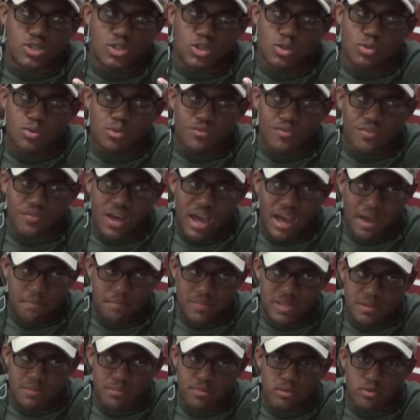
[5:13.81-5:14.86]
you've had
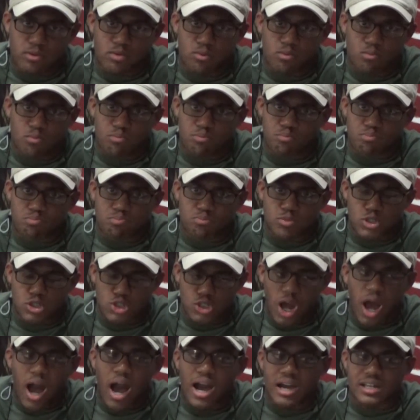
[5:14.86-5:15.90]
people
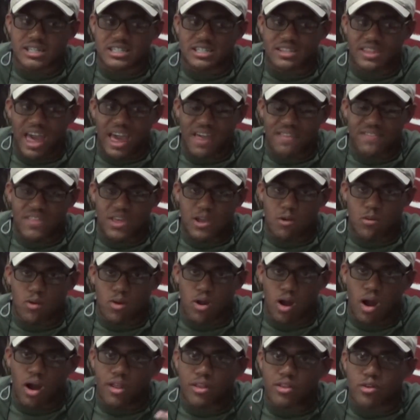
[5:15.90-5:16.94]
shocked that there
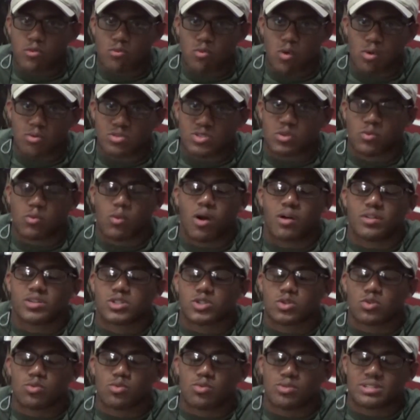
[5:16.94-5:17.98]
were other Rosenwald
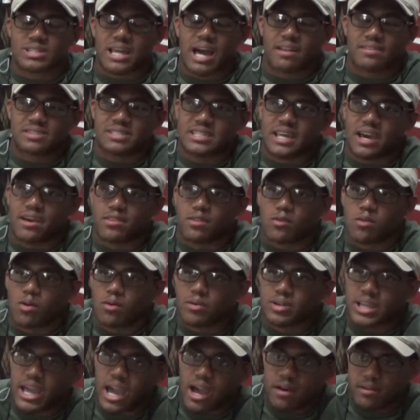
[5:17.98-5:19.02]
schools outside their
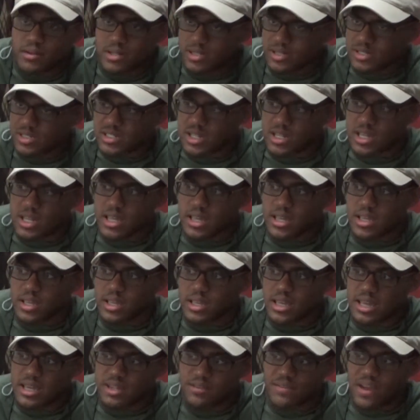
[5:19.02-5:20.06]
own counties.
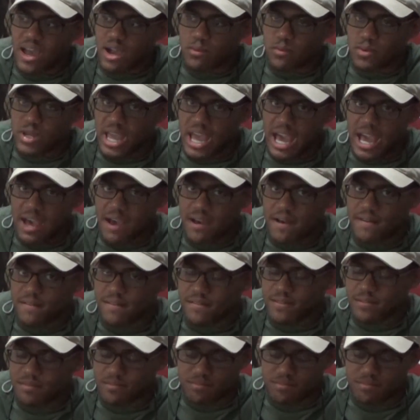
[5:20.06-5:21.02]
In fact, we have